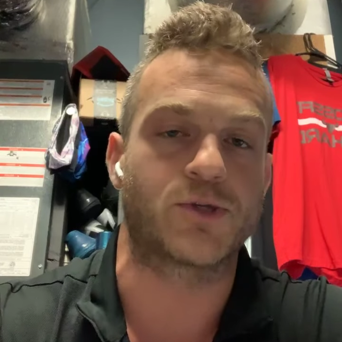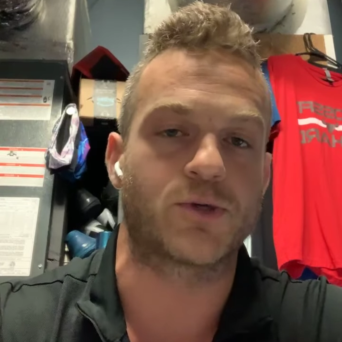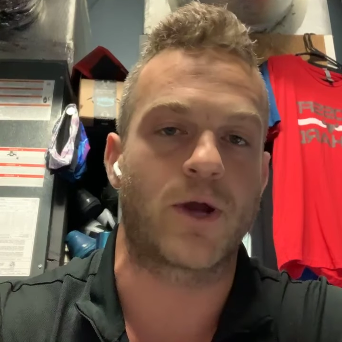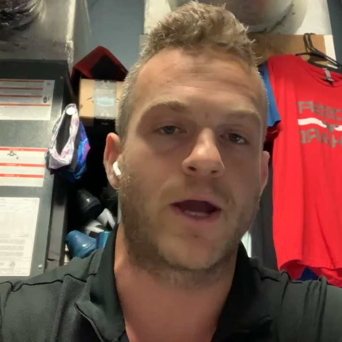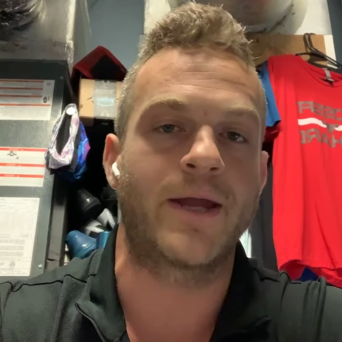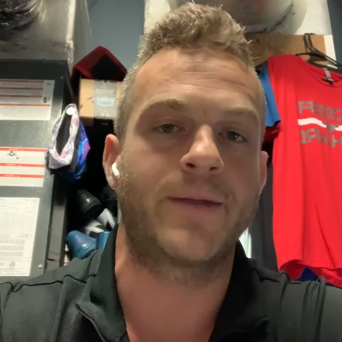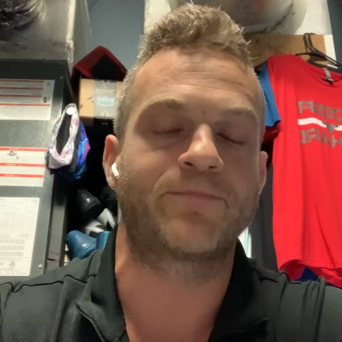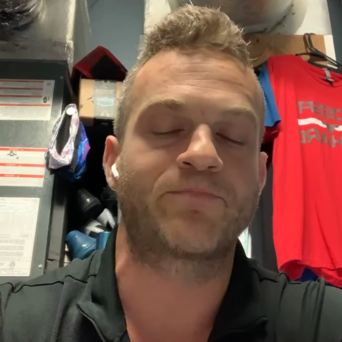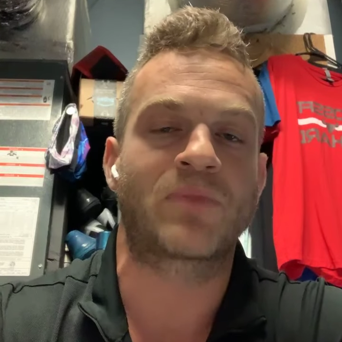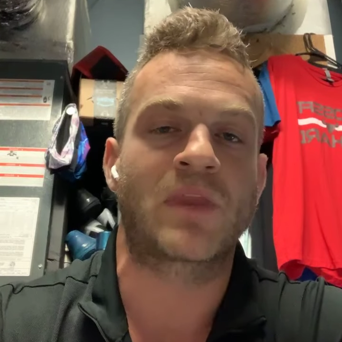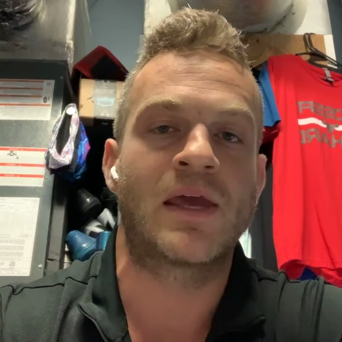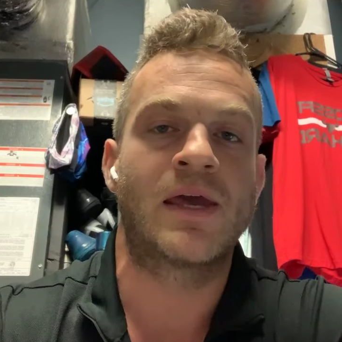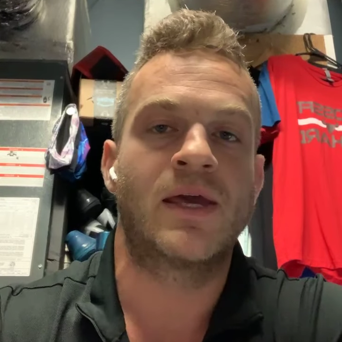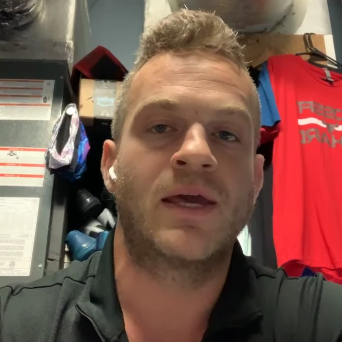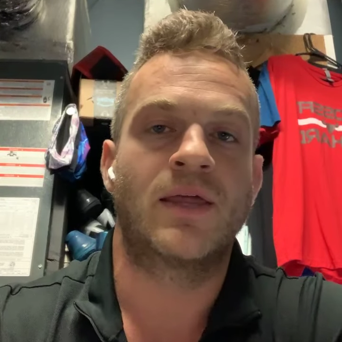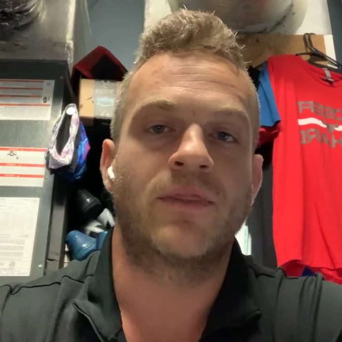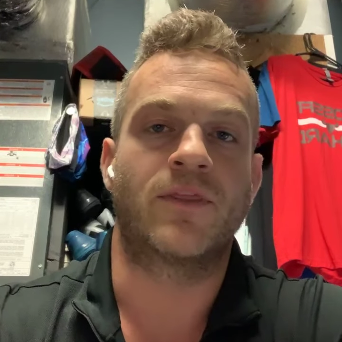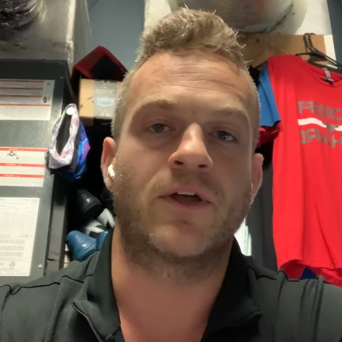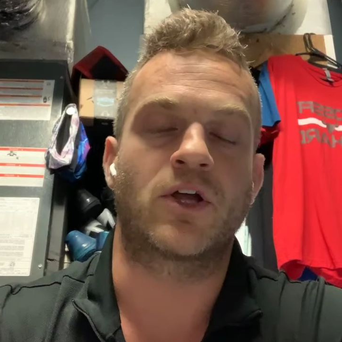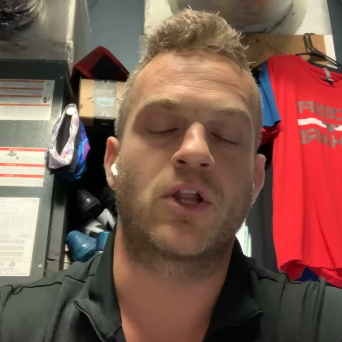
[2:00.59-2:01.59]
right?
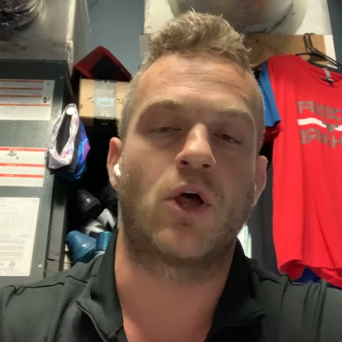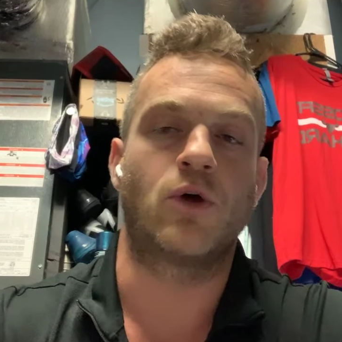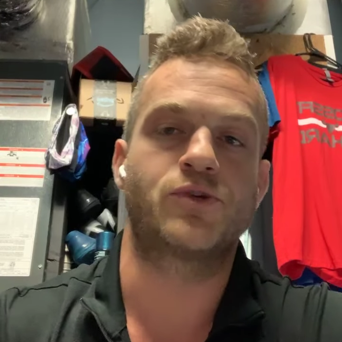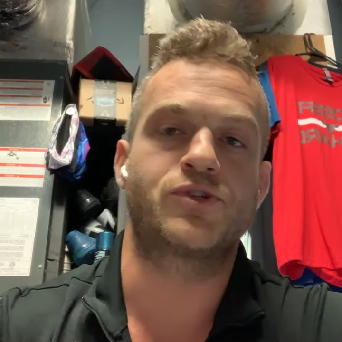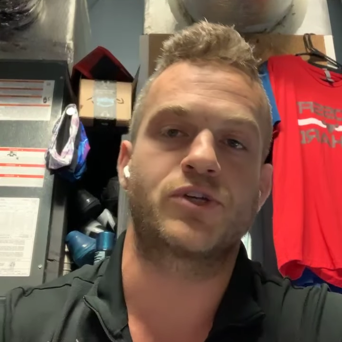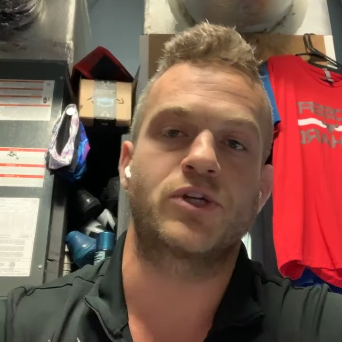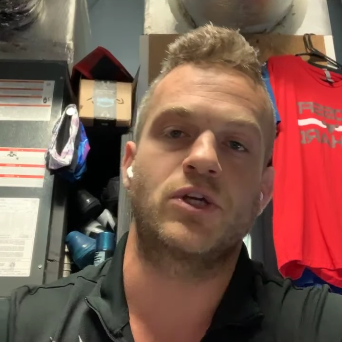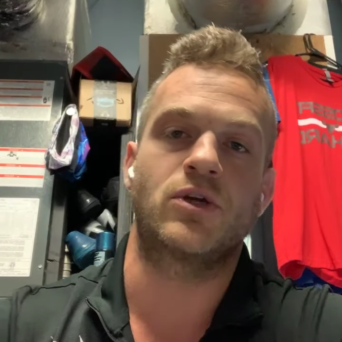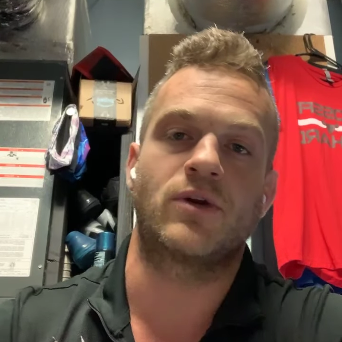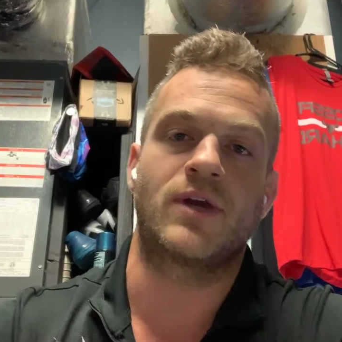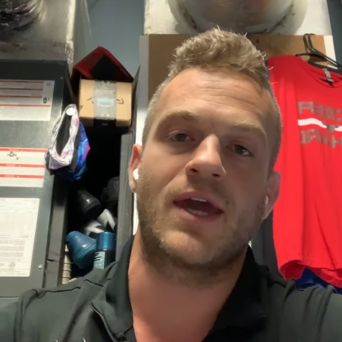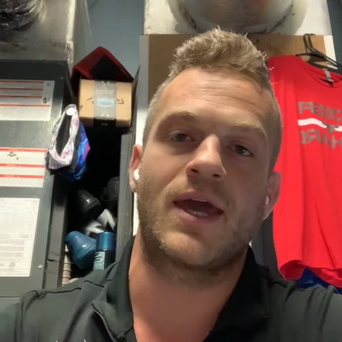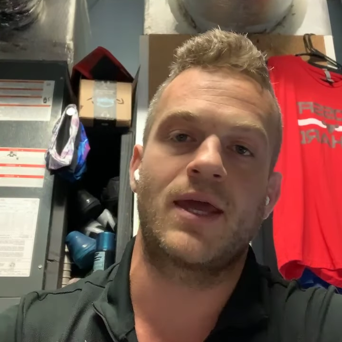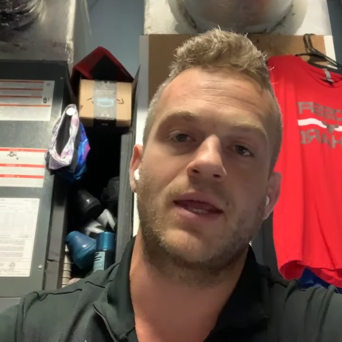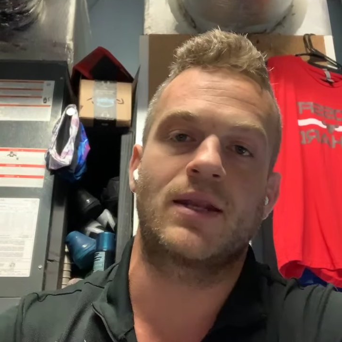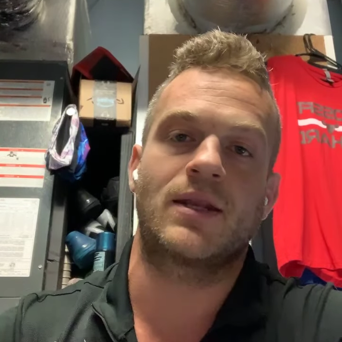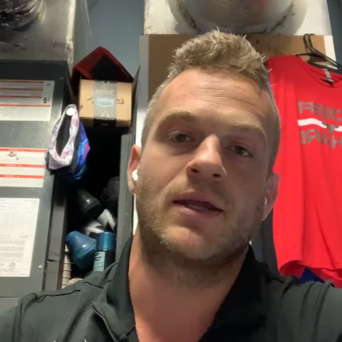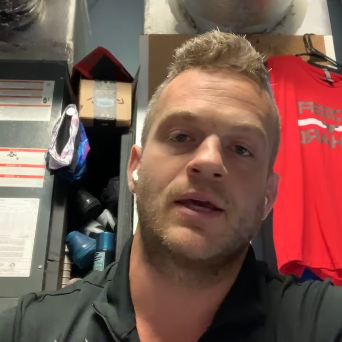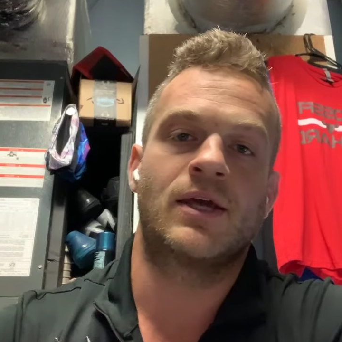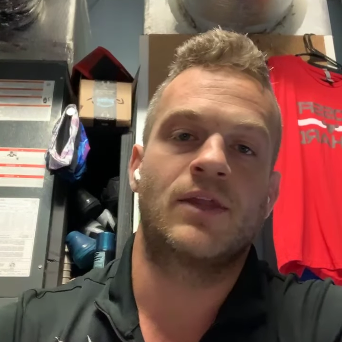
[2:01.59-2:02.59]
The closer you get,
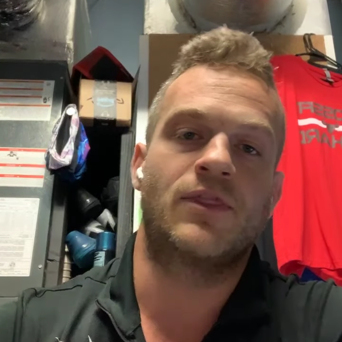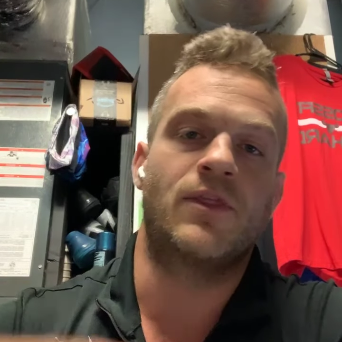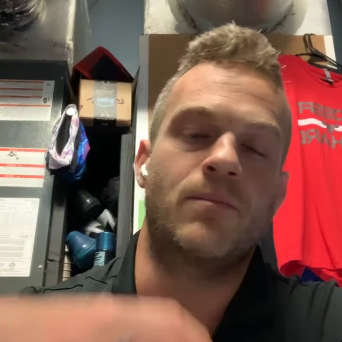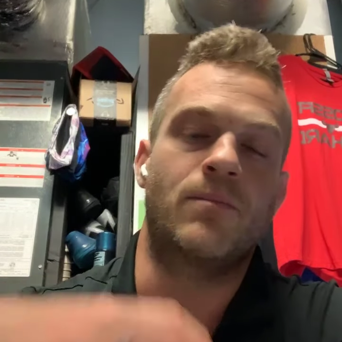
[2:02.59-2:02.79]
the